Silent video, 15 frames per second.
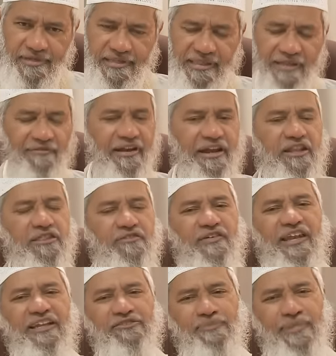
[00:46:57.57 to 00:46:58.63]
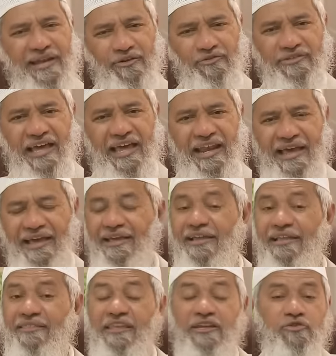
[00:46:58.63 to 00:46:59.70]
the oneness of Allah subhanahu wa ta'ala.
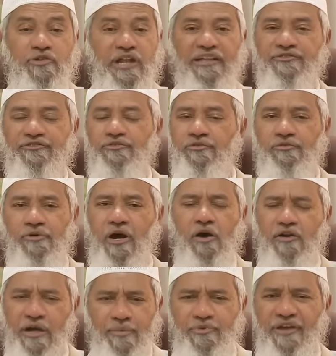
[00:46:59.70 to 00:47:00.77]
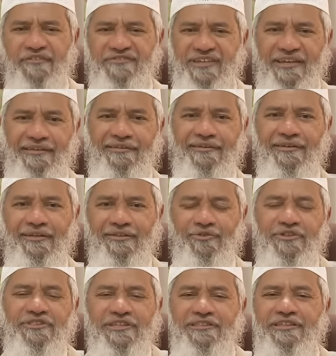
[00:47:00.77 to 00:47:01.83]
They should ask you, how come you have changed?
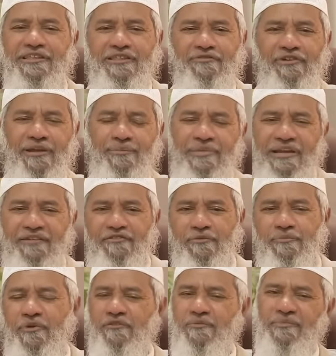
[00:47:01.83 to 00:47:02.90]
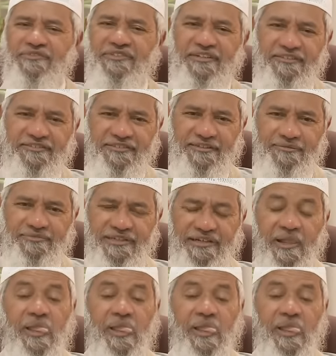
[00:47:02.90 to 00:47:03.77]
So he said, this is what our beloved Prophet Muhammad said.